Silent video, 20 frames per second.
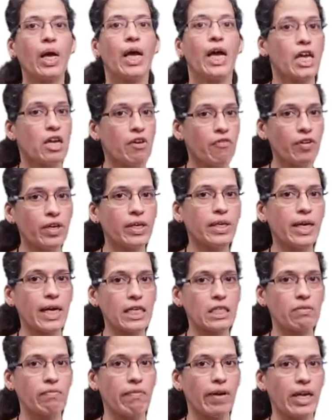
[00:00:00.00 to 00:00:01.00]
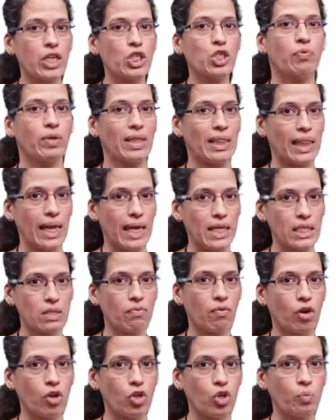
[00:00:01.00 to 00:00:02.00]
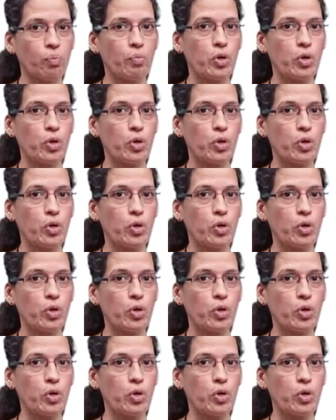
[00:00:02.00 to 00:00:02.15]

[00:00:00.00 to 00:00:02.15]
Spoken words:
If it gets wedged with less volume,